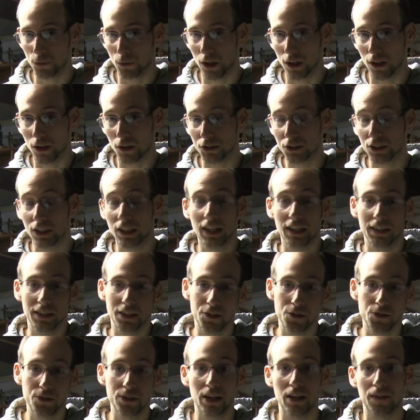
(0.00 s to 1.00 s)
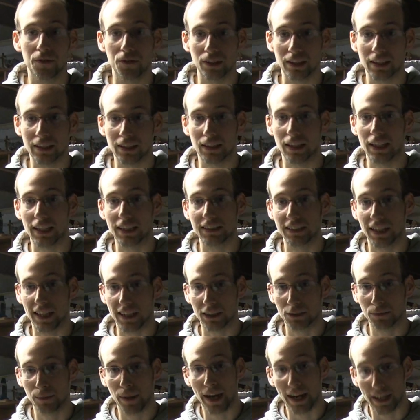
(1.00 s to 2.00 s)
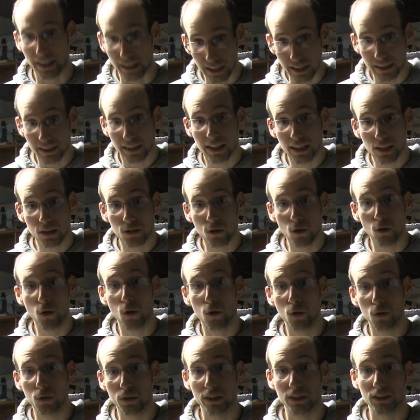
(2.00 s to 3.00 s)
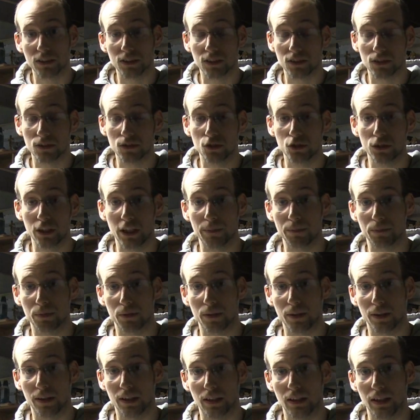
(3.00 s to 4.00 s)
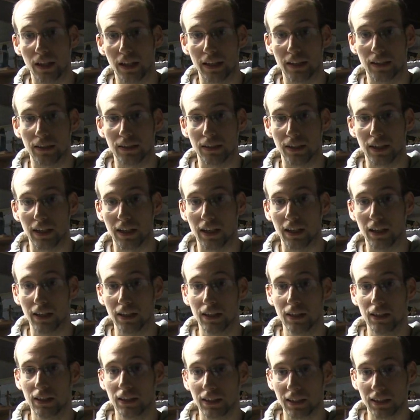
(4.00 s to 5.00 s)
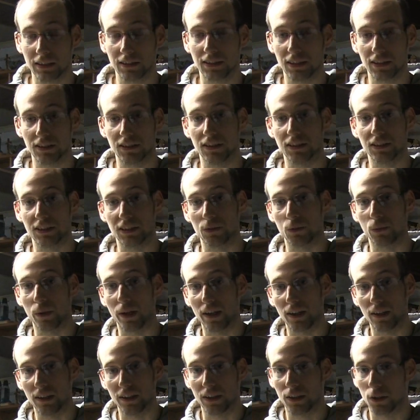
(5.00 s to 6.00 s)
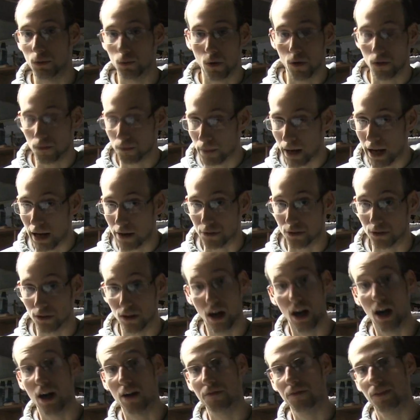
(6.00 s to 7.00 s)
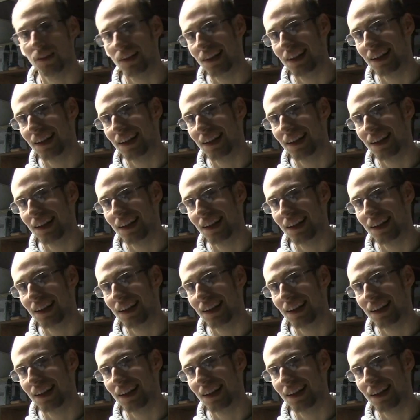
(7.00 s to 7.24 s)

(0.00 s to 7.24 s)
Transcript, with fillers: walls, and then you cover it in latex paint. And then it'll hold its shape uh, and uh, consistency well, and it won't powder off.